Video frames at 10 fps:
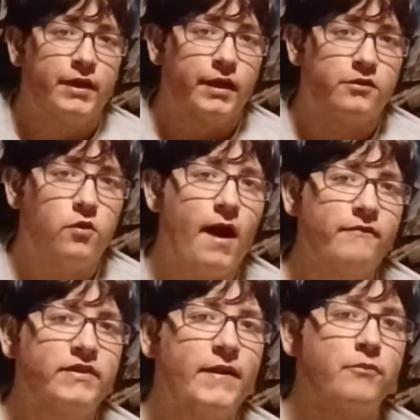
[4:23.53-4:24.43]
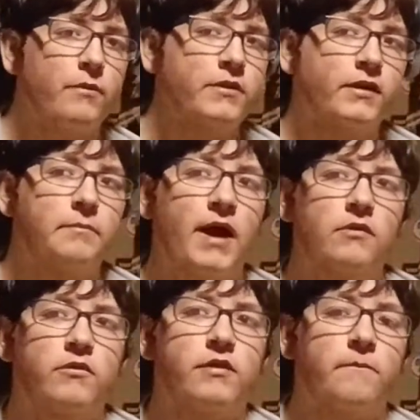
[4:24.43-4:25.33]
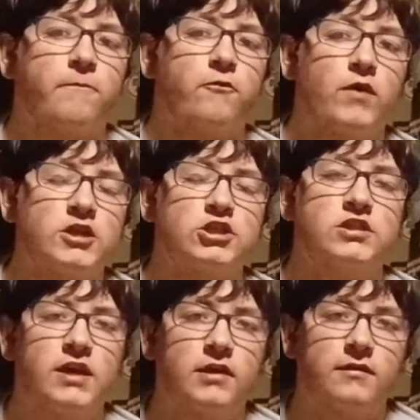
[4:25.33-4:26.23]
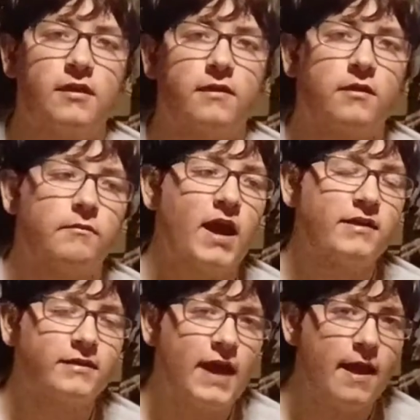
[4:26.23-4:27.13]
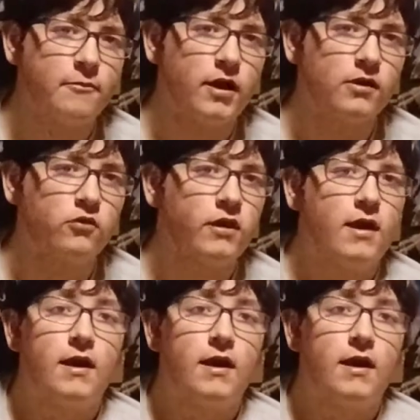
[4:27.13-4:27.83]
And so having that premise combined with some fresh things and some nice camera angles,